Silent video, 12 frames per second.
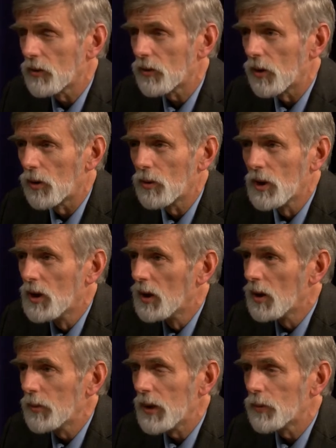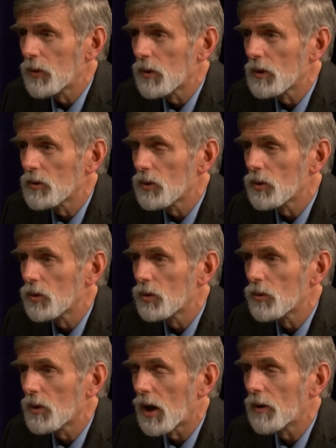So people
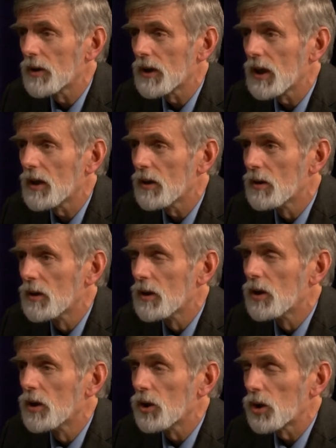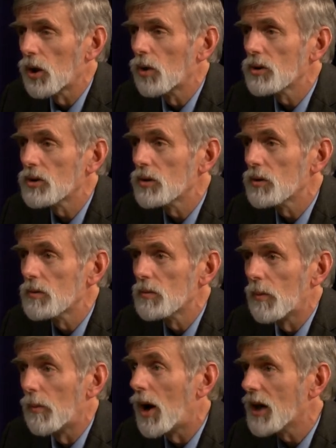who currently go to
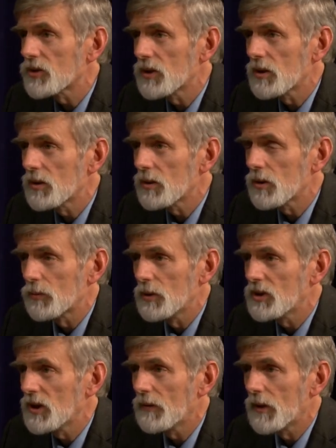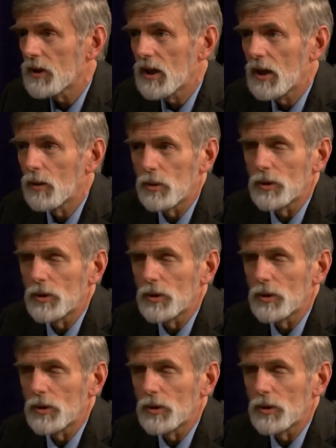Boston to receive their care will